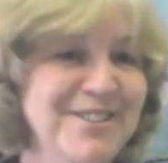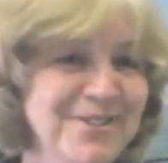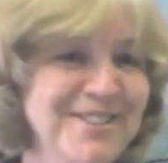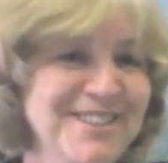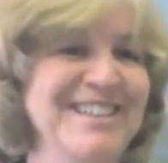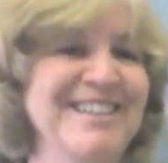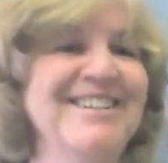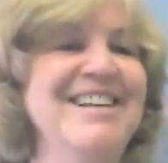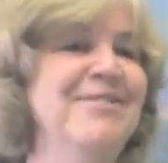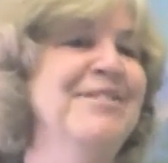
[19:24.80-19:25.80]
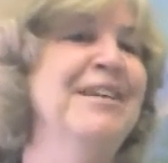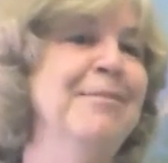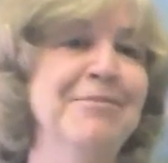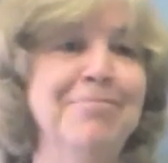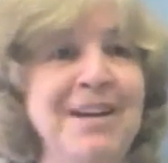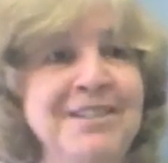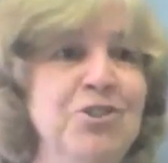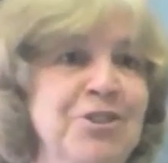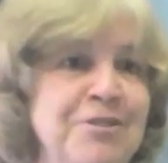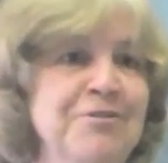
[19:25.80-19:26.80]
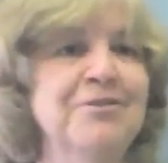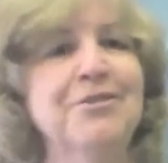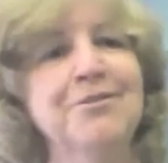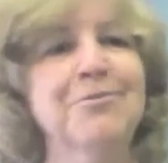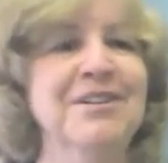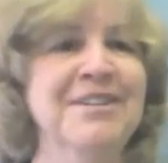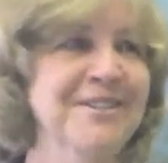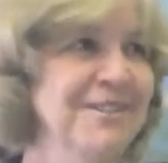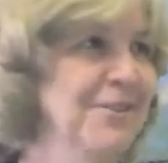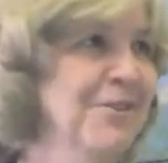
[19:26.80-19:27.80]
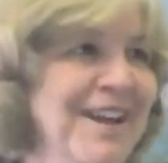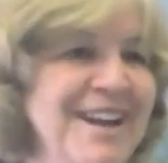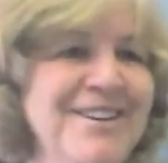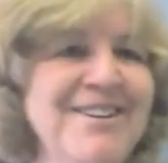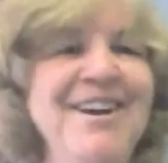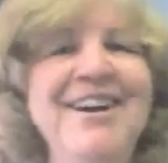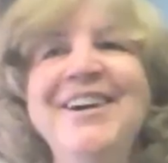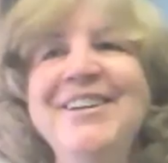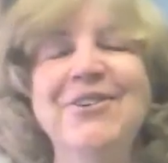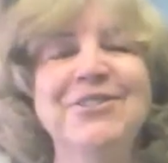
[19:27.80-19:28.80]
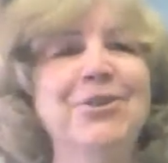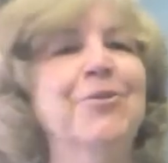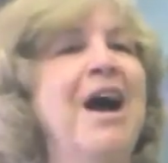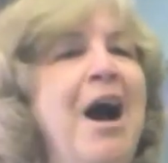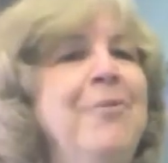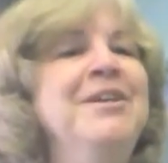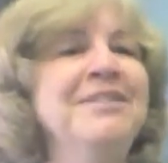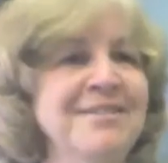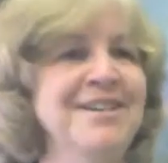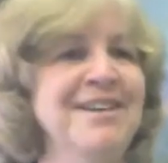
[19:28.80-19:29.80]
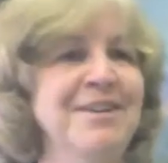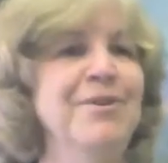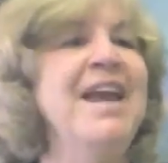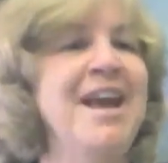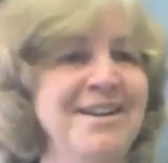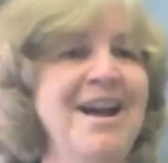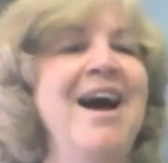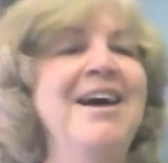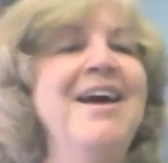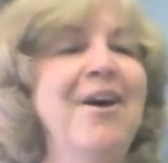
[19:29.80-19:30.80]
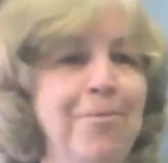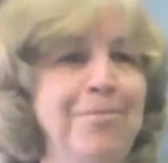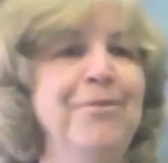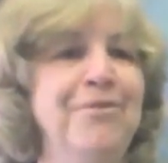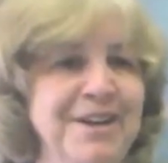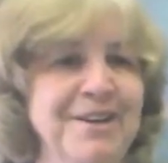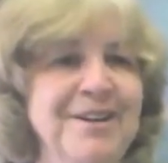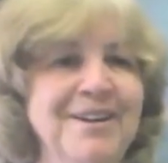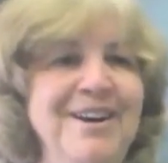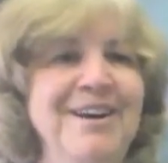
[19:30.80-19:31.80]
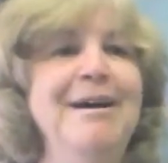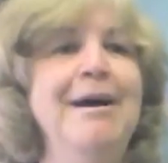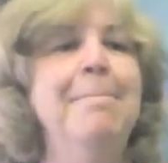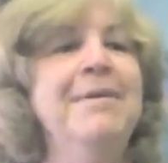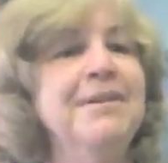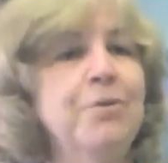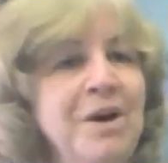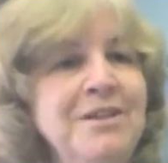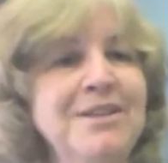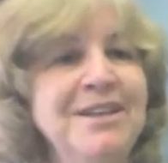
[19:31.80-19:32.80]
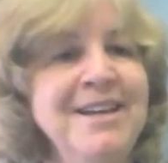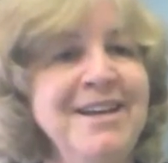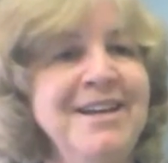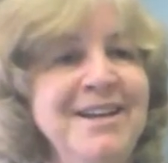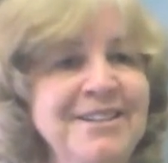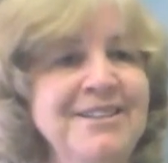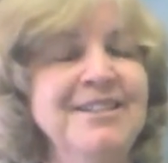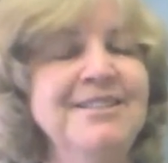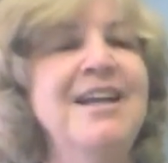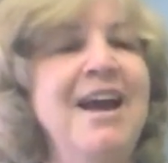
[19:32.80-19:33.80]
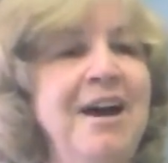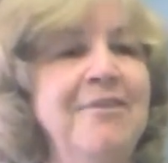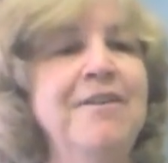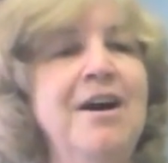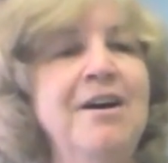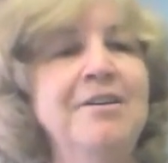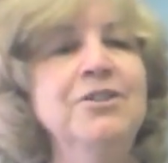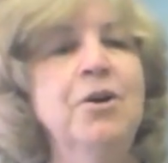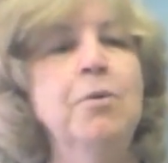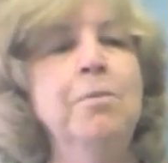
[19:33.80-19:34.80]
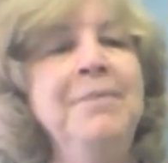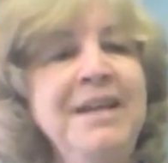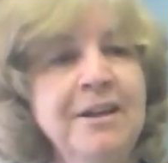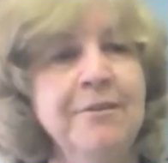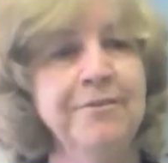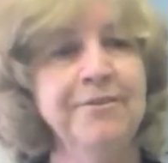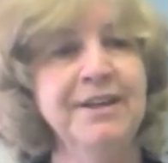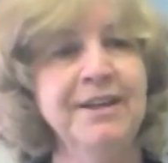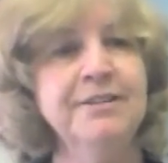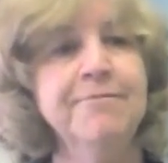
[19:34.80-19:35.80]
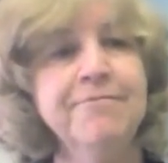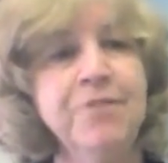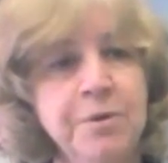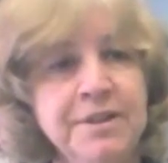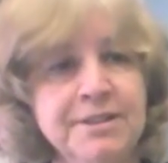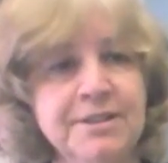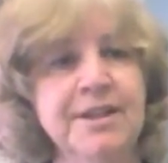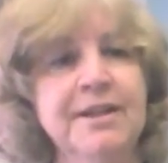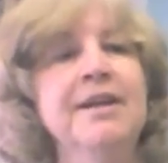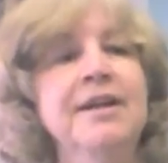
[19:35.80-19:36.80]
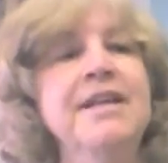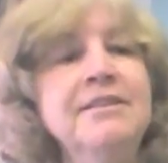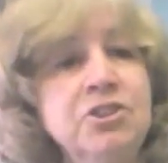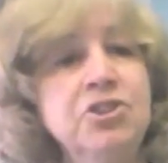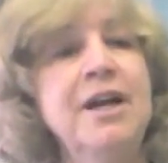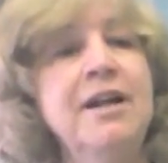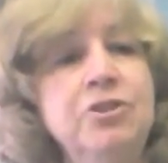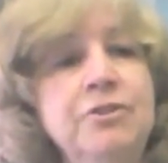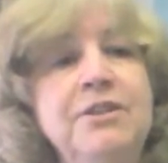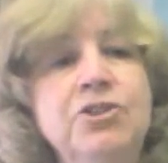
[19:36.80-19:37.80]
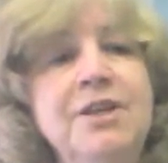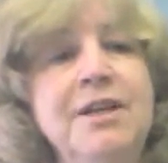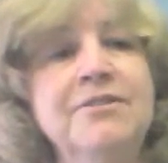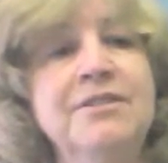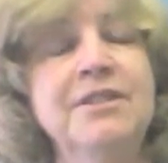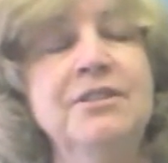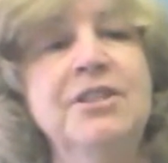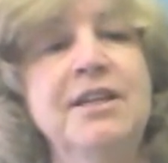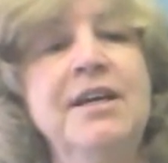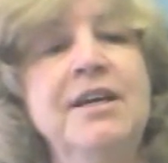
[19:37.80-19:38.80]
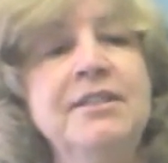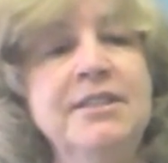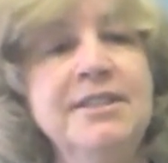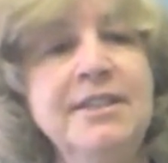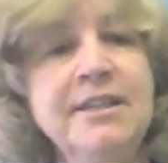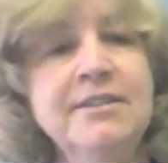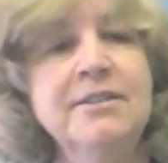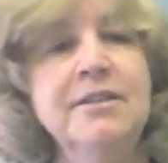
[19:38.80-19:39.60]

students sitting in class are thinking about buying shoes or what are they going to do later. So we're always thinking. We can't not help thinking. But the key is to have meaningful thinking, to focus thinking, and that's a challenge of educators, is to get